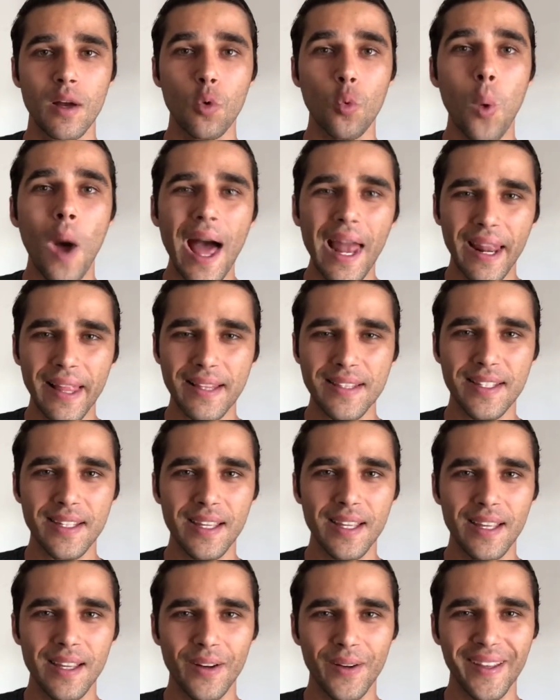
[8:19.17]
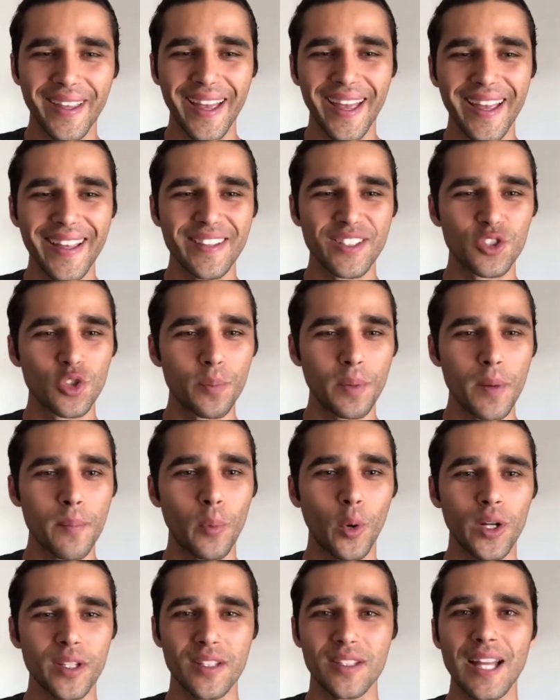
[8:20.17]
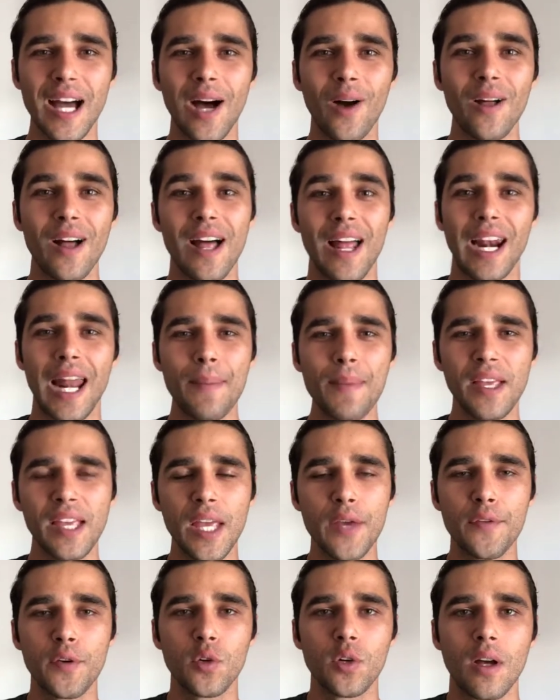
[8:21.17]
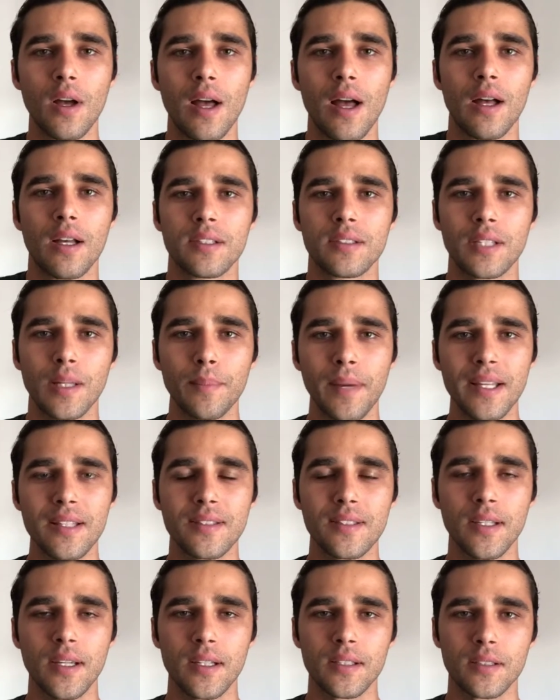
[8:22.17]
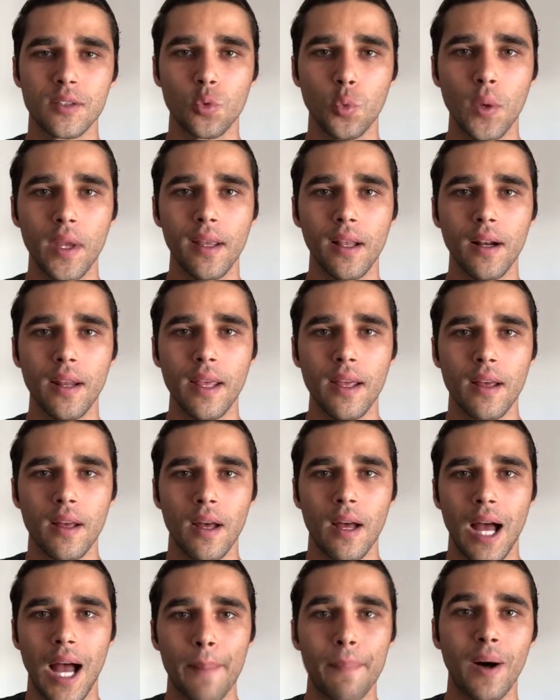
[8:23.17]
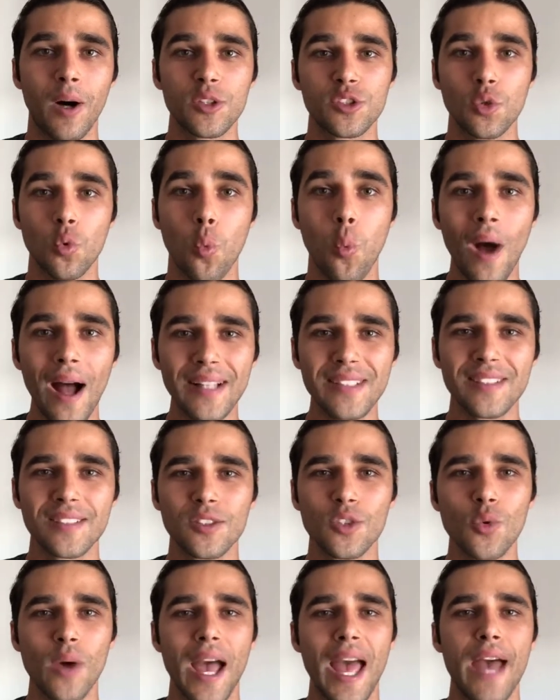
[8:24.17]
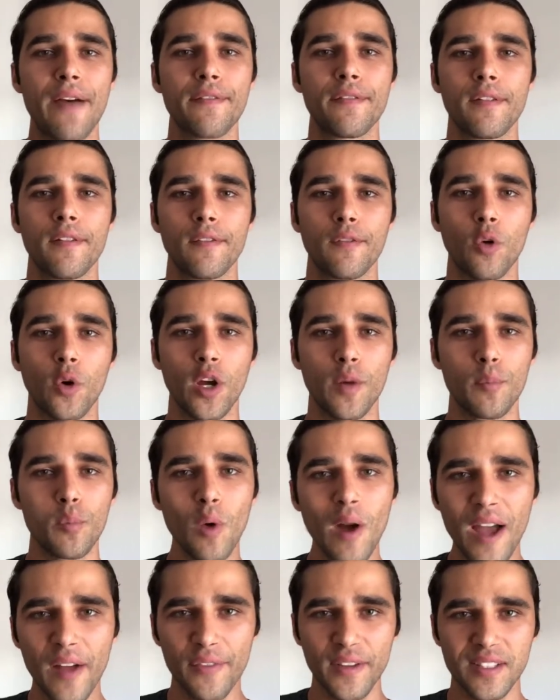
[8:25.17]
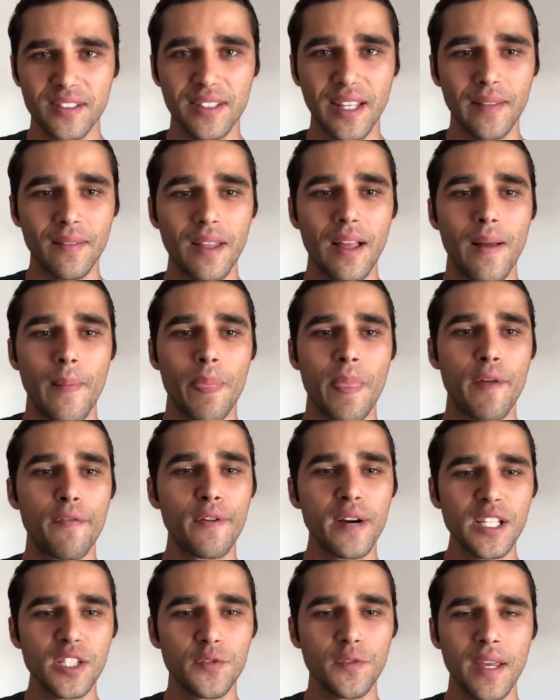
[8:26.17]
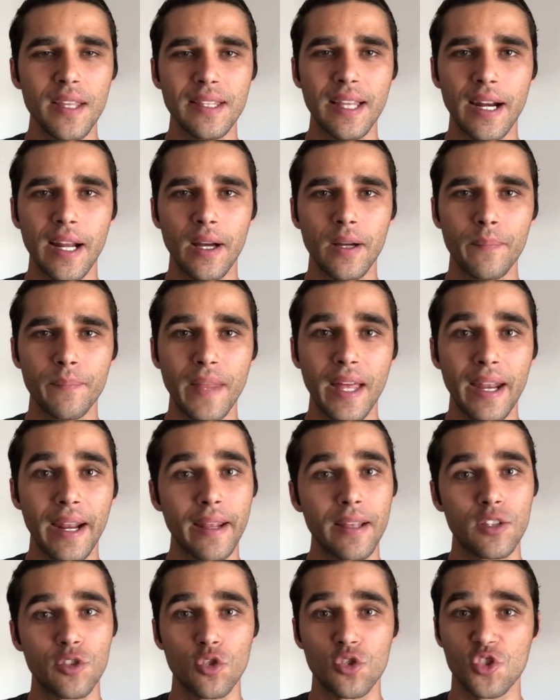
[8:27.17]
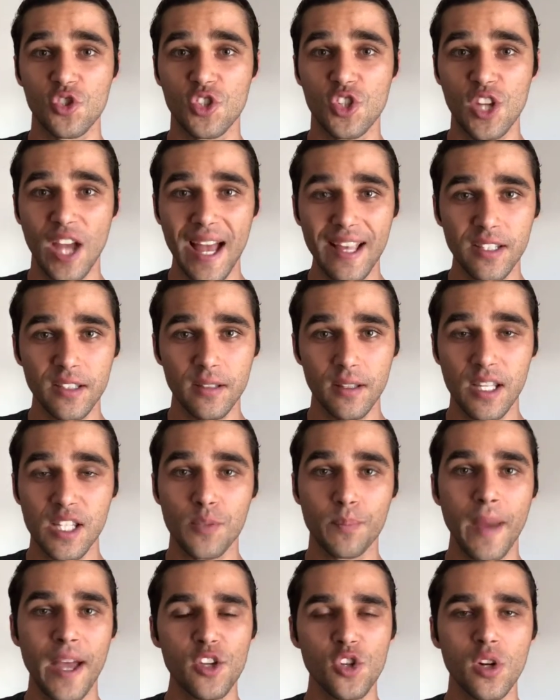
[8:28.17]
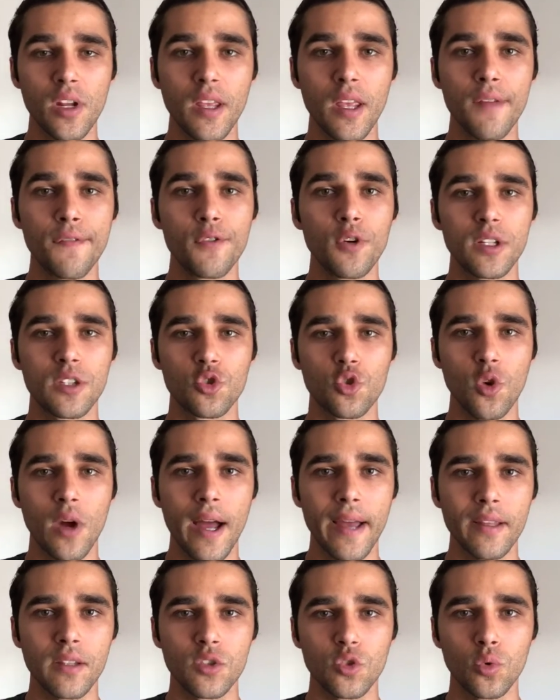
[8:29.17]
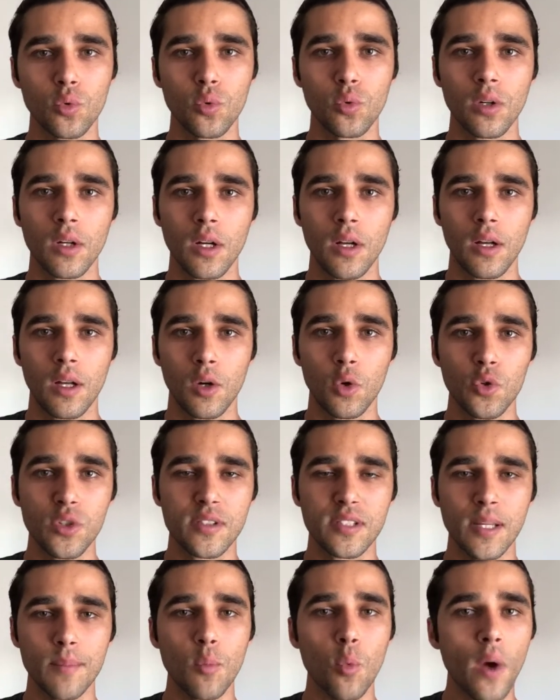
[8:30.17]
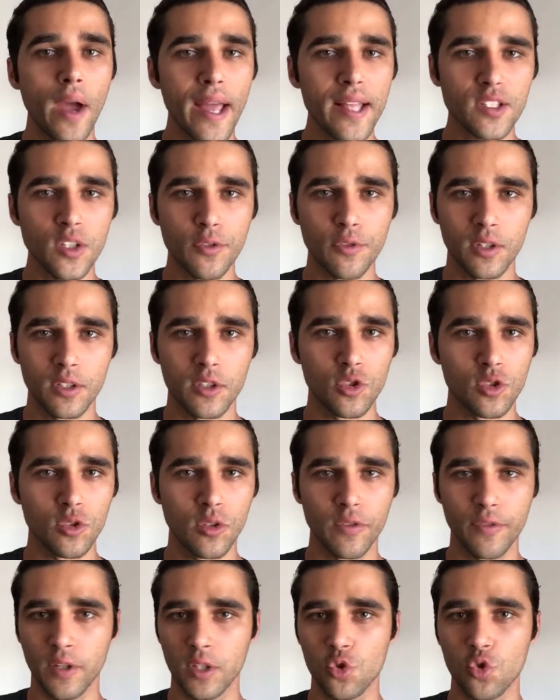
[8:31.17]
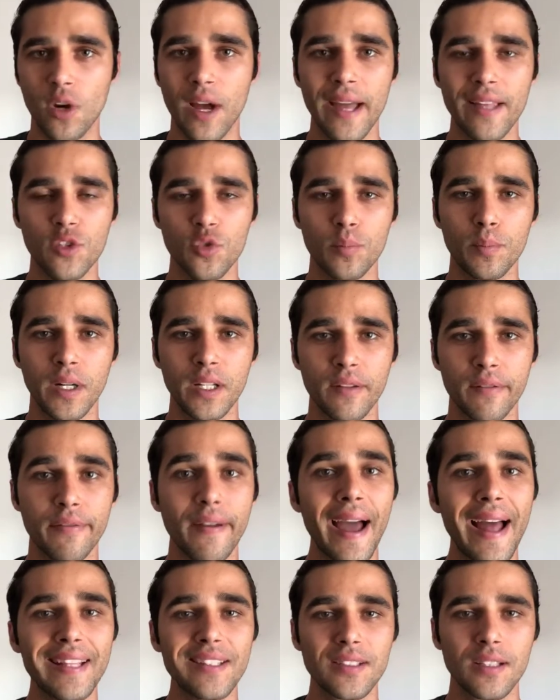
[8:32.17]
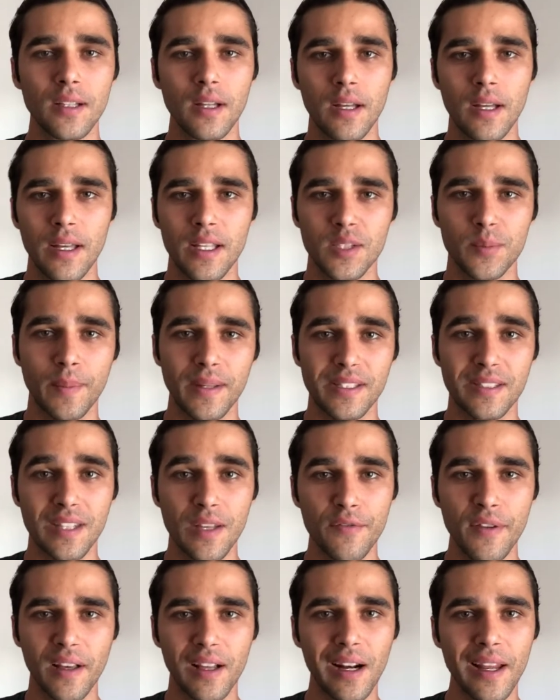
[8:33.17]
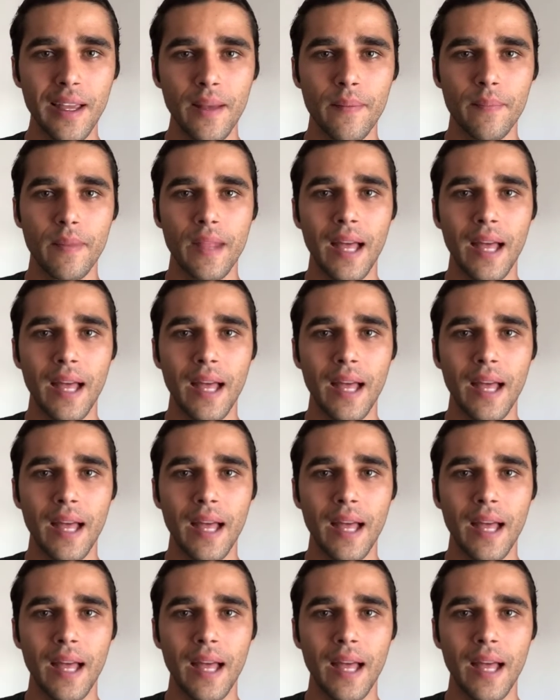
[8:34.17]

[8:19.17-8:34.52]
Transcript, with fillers: quality, okay? Super important. Now, let me give you some ideas quickly about what to have for your breakfast then. The first thing that I, that I suggest, especially if you're trying to lose some weight, if you're, if you're trying to burn fat specifically,